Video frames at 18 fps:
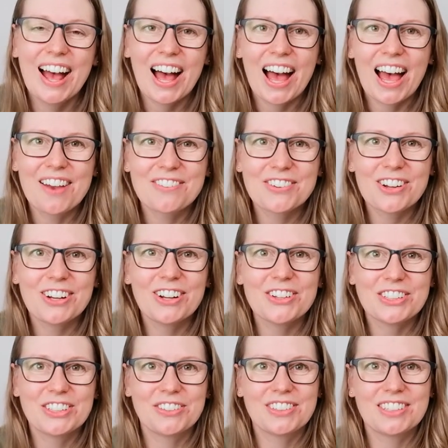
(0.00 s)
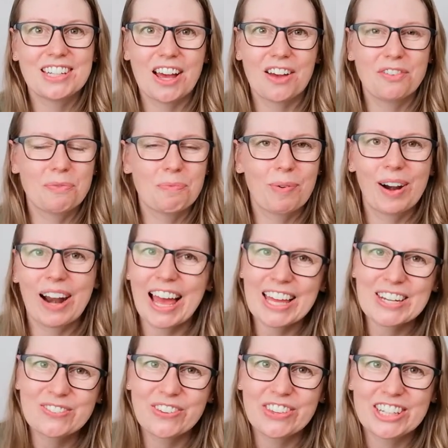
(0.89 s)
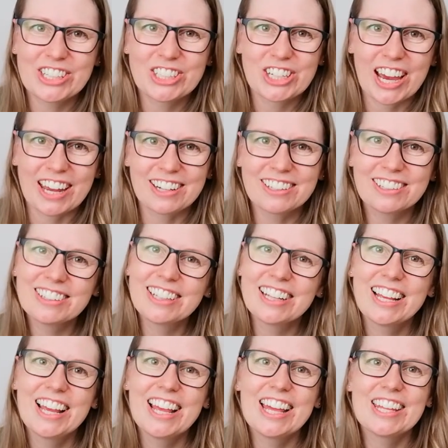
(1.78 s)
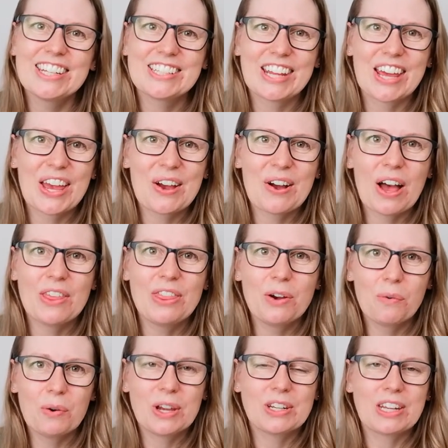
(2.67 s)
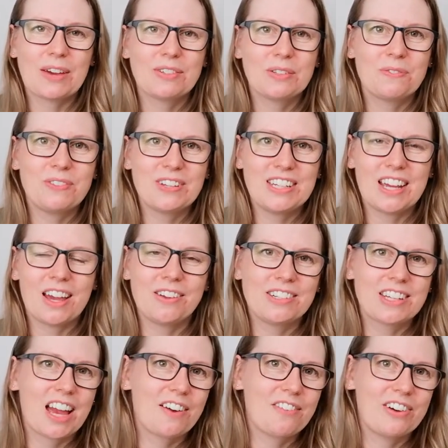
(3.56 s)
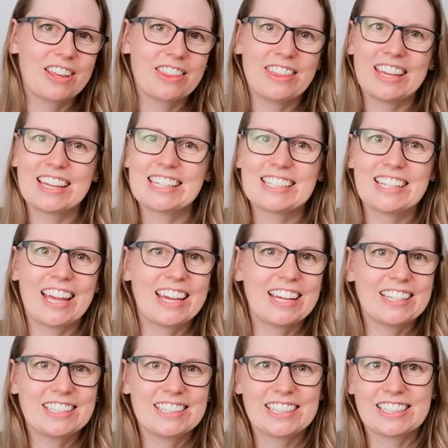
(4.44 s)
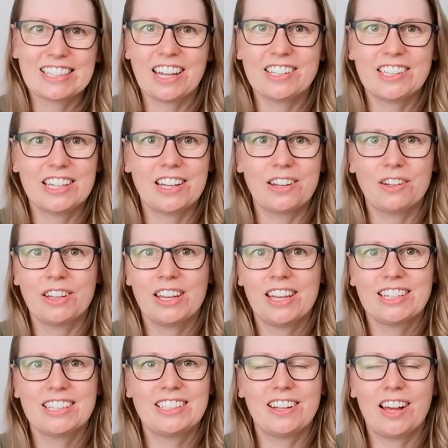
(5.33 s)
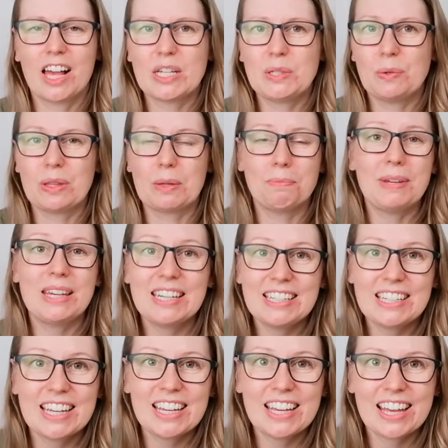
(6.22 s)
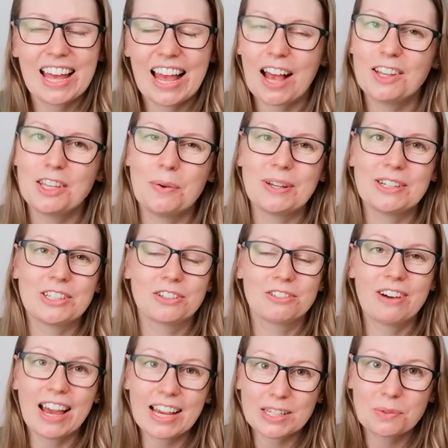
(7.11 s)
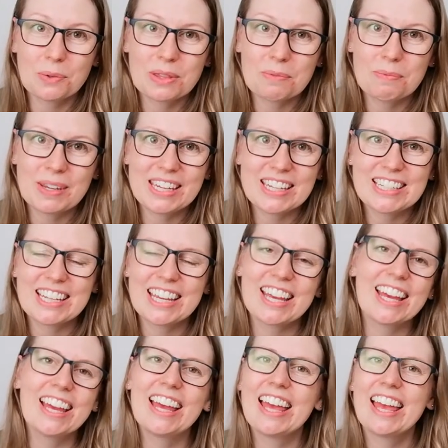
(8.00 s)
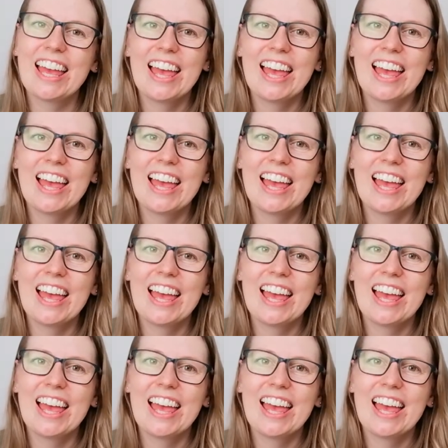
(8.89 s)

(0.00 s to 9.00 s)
I've got lots of stuff planned for this channel. So I thought we could have some videos covering things like discussing science with the media, how you interact with the media,